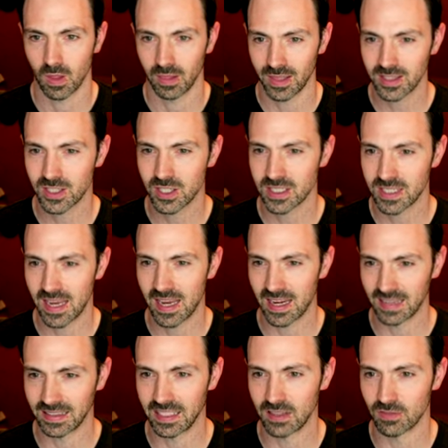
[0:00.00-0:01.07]
let's just say,
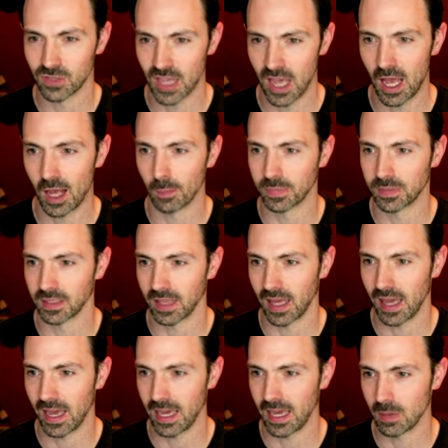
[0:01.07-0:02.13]
kind of lives up to the
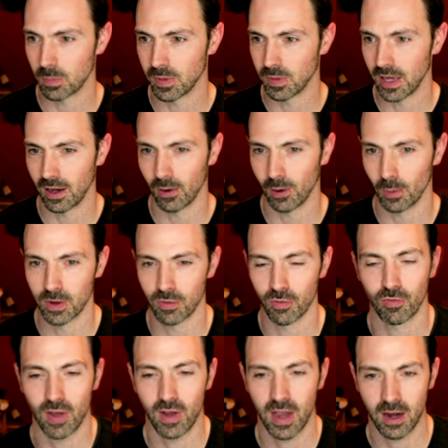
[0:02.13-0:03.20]
hype. Now I'm gonna
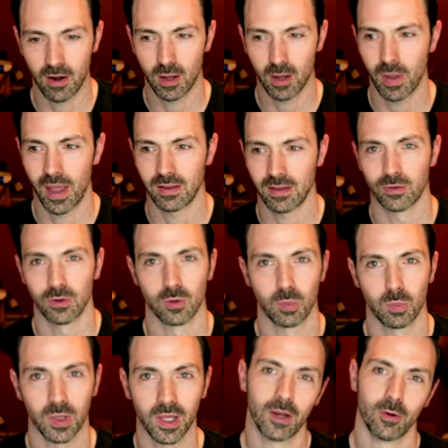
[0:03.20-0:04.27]
fire up Astro's
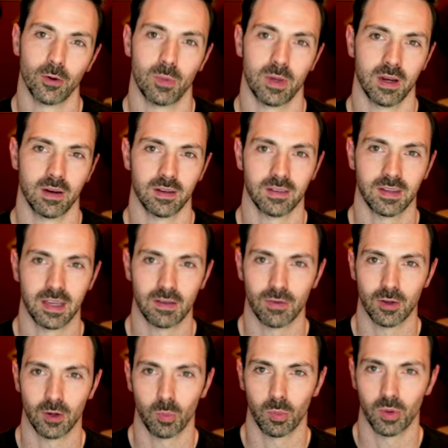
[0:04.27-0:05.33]
Playroom here to see if
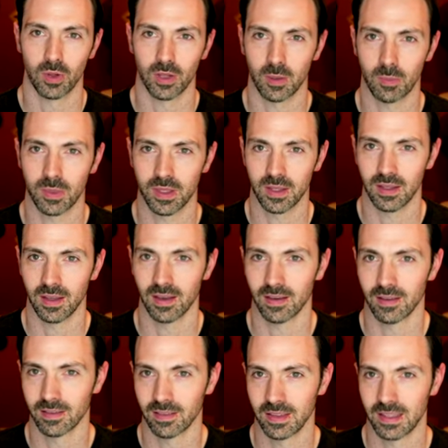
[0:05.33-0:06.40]
it'll pull up the
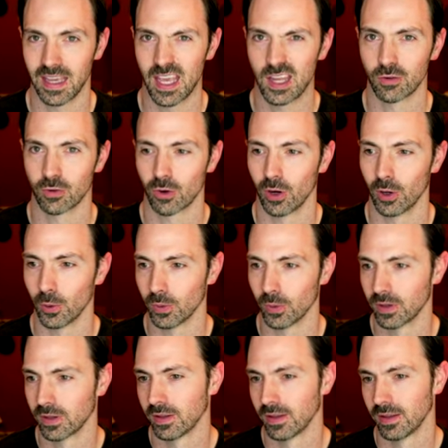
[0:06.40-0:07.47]
uh, the intro
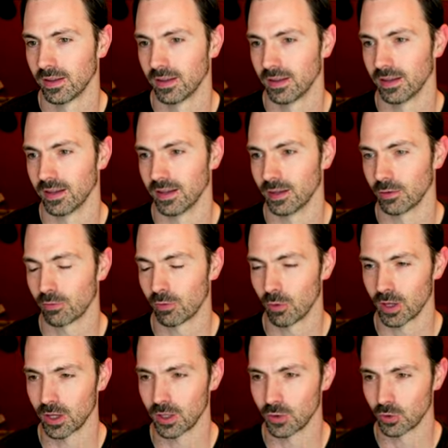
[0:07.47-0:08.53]
uh,
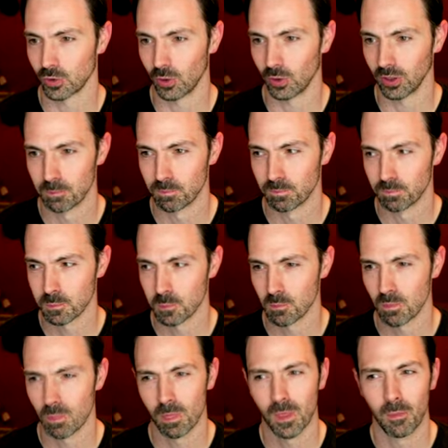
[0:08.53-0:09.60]
for the controller.
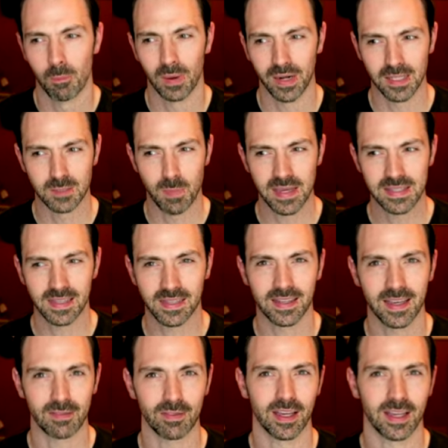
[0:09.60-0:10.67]
But it's basically
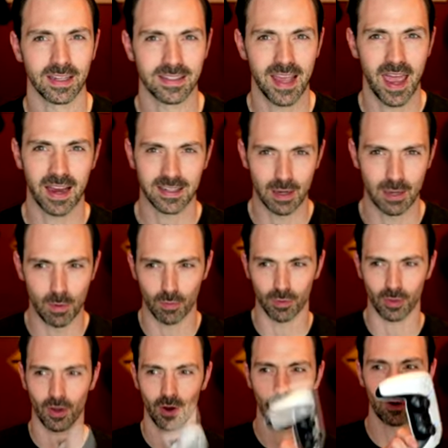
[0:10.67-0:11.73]
kind of like a tech demo
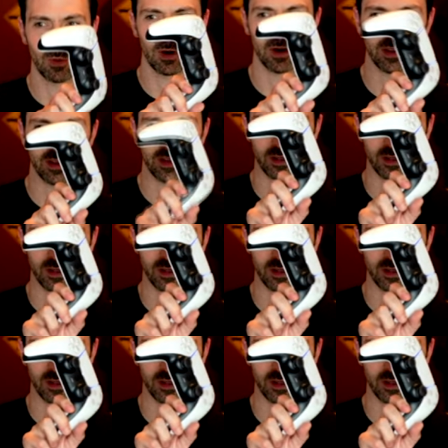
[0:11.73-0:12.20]
for the hardware and the